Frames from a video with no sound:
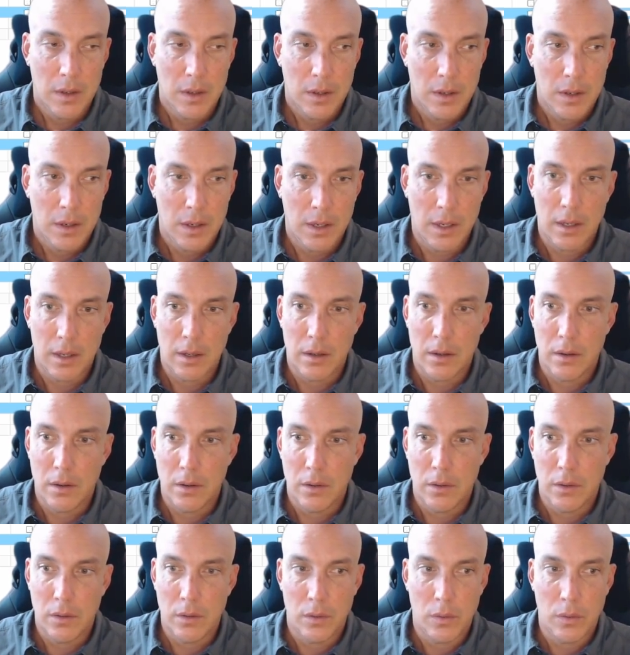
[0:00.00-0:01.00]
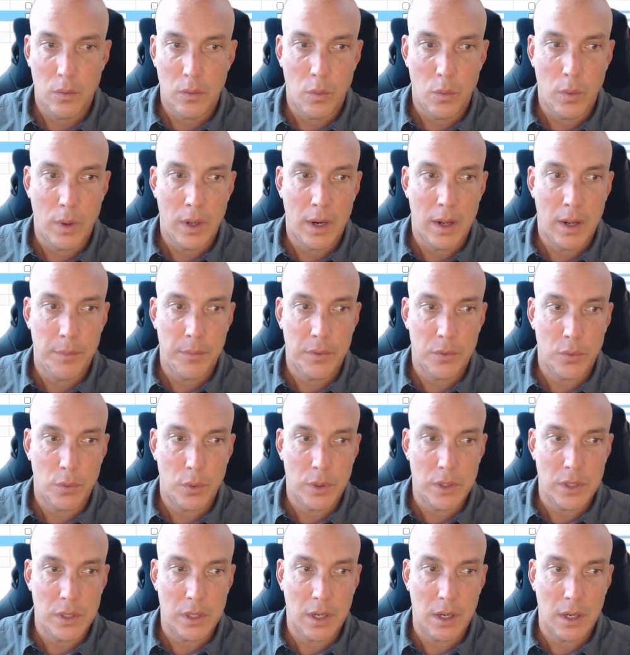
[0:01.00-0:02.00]
Now when I'm
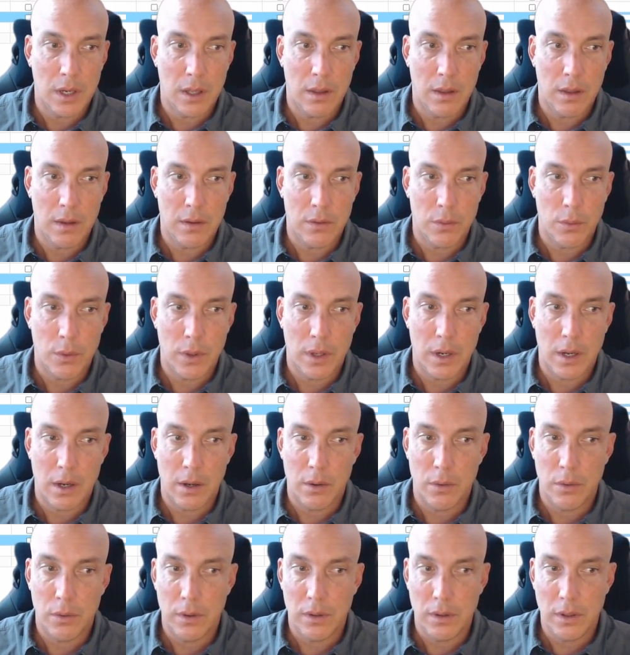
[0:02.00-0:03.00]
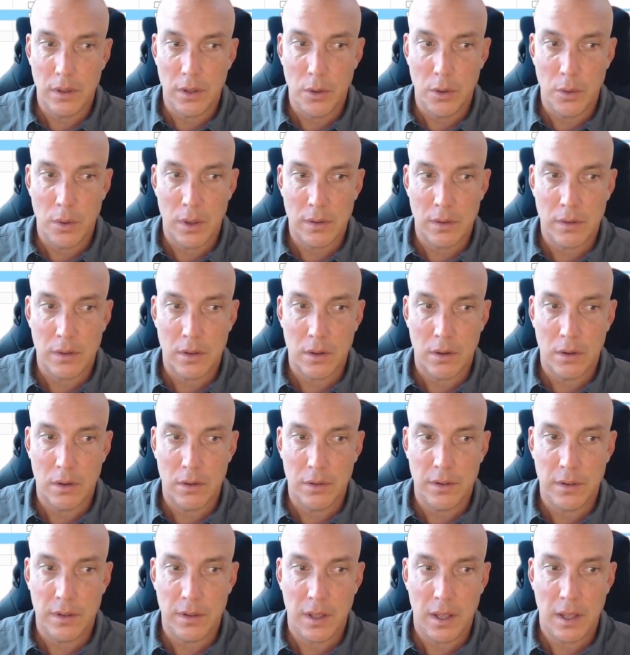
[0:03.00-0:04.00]
switching this one out, US dollar
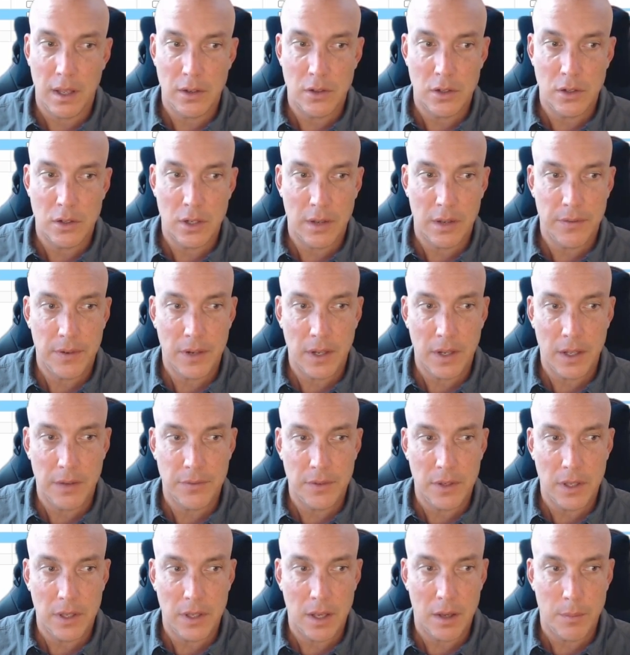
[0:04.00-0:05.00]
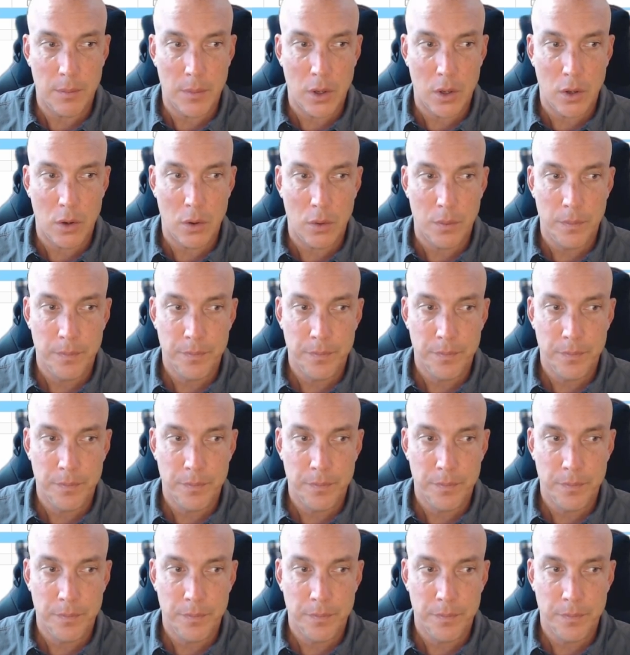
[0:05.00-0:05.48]
CHF at FTMO,